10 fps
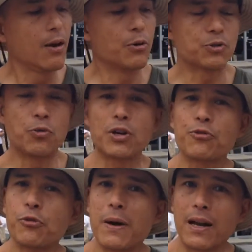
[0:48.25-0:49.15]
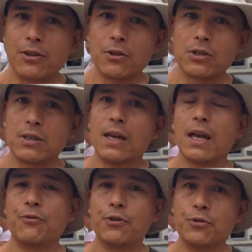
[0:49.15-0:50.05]
What's wonderful about it though is
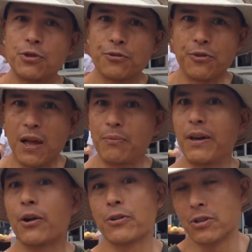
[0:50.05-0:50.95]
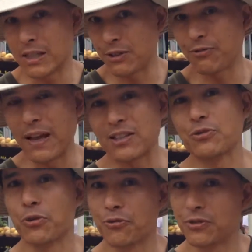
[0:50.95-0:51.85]
if you do a flambe, or that's a fancy
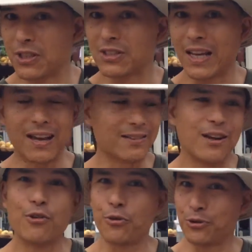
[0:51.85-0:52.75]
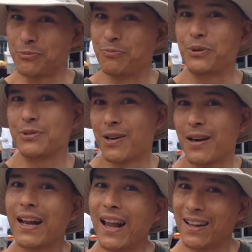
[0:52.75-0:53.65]
word for just saying throw some booze
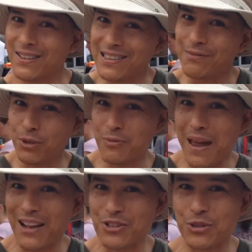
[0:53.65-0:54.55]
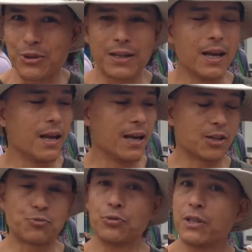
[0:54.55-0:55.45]
on it and put a match to it,
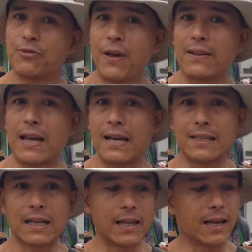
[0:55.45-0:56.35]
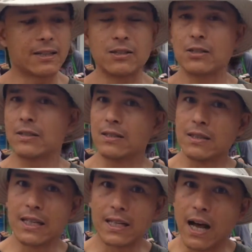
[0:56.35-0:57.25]
it's really fantastic. I like to just
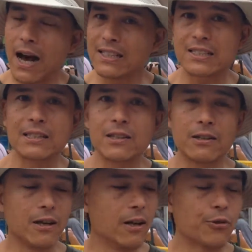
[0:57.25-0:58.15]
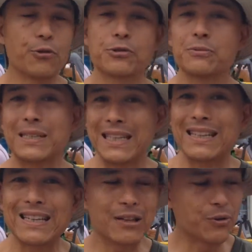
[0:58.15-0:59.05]
get a hot skillet, throw some
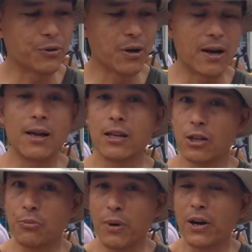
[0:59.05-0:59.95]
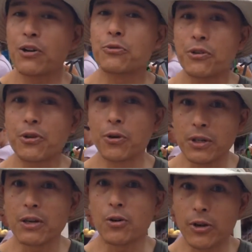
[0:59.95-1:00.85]
ghee or butter with
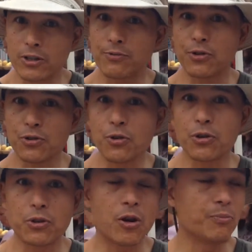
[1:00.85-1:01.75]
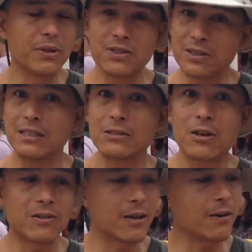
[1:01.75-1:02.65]
coconut oil, extra virgin coconut oil, pinch of sea
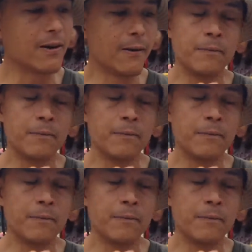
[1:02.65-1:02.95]
salt in there.